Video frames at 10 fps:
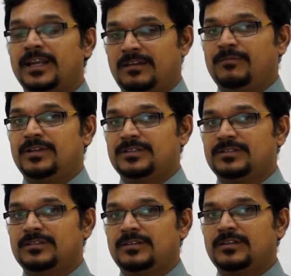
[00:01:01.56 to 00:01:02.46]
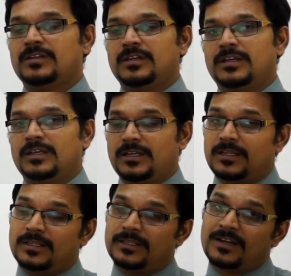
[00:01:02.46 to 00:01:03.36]
Archimedes.
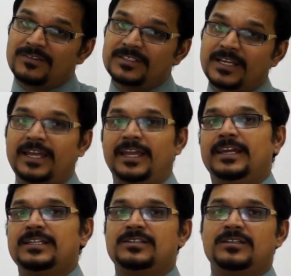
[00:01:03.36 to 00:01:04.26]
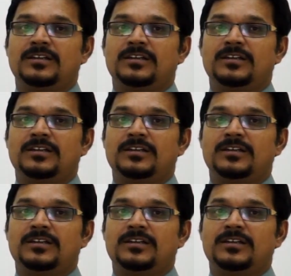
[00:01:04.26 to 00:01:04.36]
That was the age,